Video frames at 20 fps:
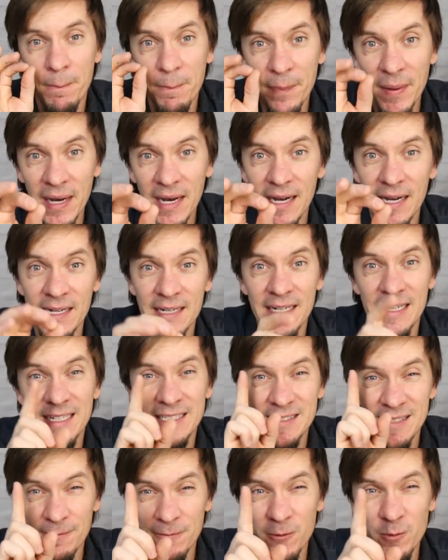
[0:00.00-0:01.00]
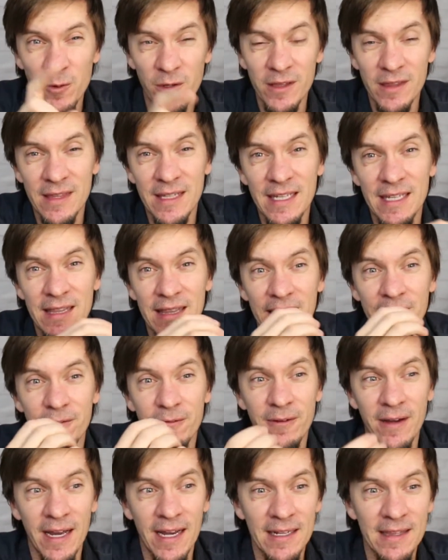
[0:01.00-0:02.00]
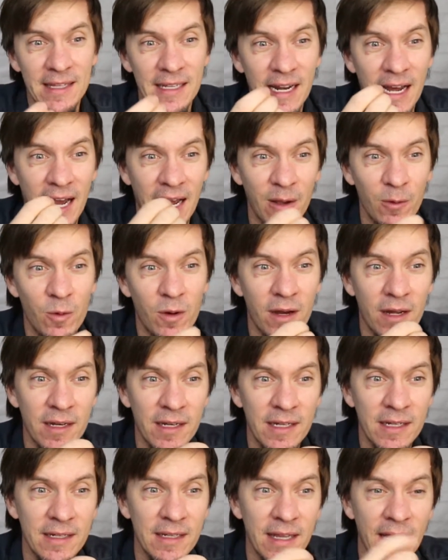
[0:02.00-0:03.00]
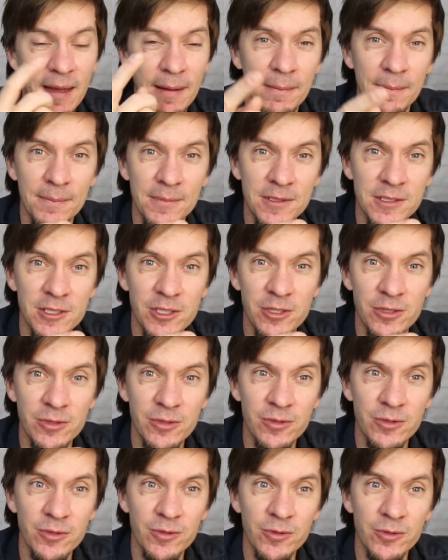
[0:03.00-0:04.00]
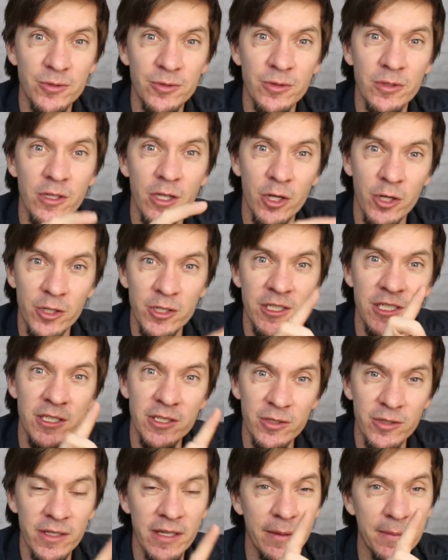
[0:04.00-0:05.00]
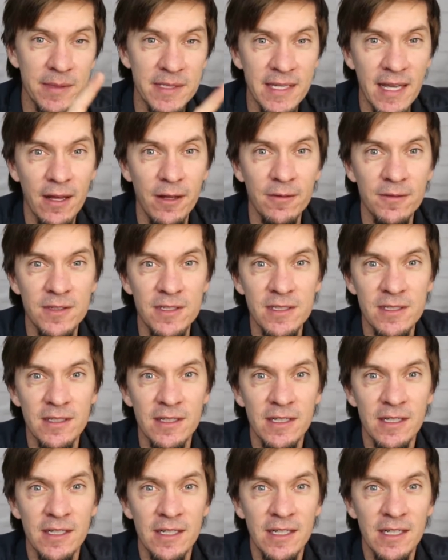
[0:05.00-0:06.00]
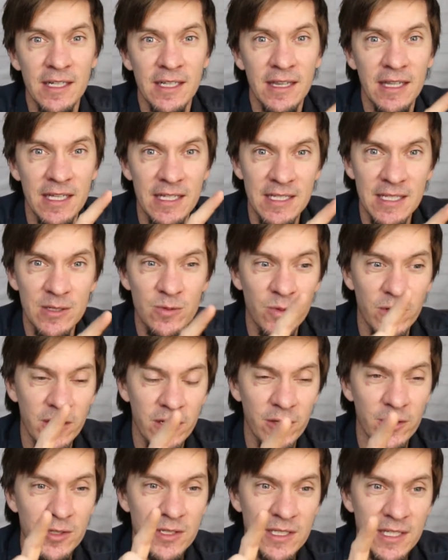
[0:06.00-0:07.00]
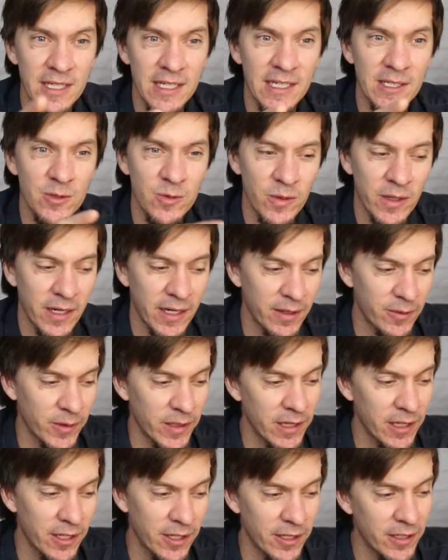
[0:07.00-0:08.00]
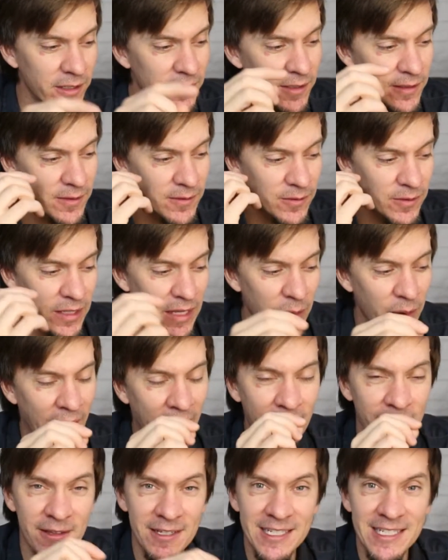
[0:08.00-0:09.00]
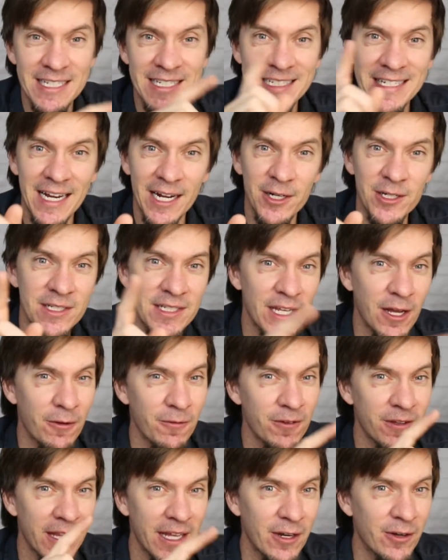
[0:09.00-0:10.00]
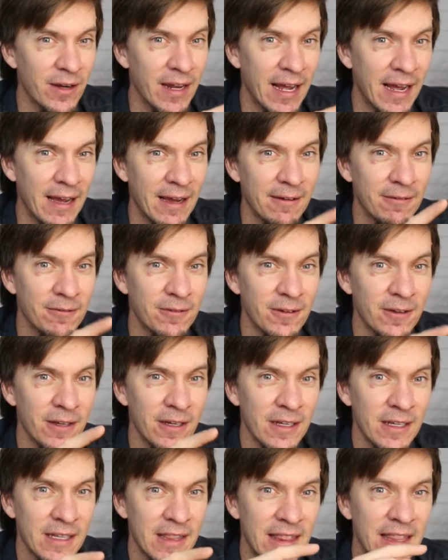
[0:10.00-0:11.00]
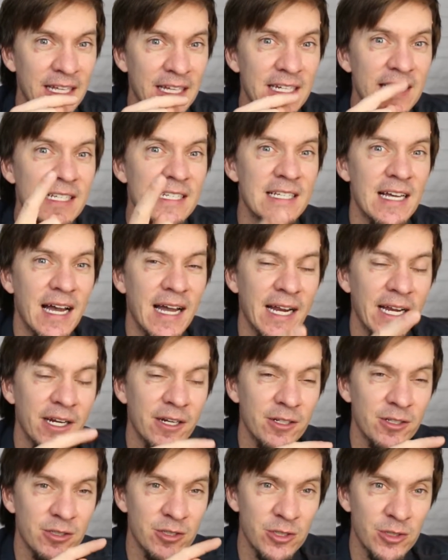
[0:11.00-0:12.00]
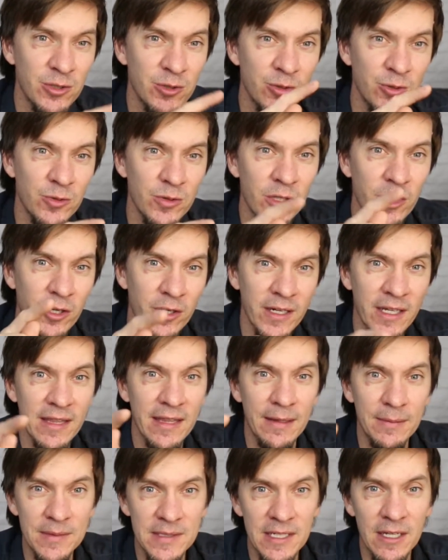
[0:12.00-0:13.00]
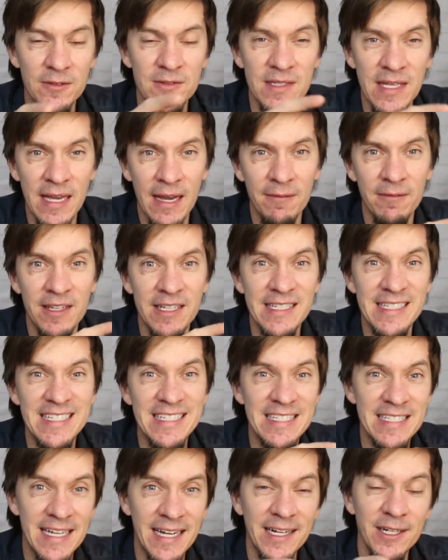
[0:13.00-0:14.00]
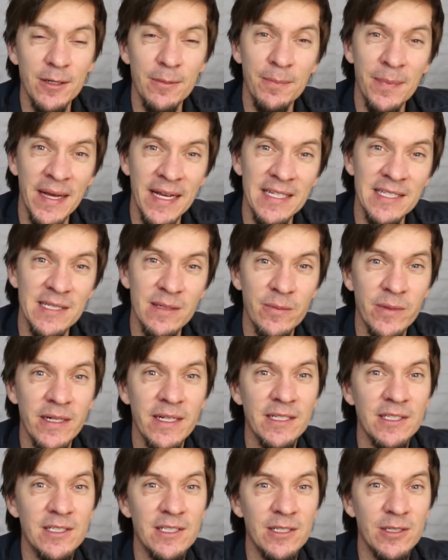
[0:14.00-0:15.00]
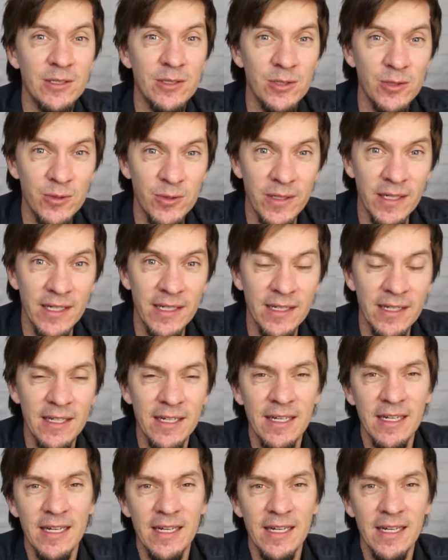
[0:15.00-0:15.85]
But except for one thing, the fact that I wanted them to learn to do it themselves. This is one of those things where we learn, they will have this desired self and they don't have the desire to learn it themselves. They have the desire to pay someone else to do it.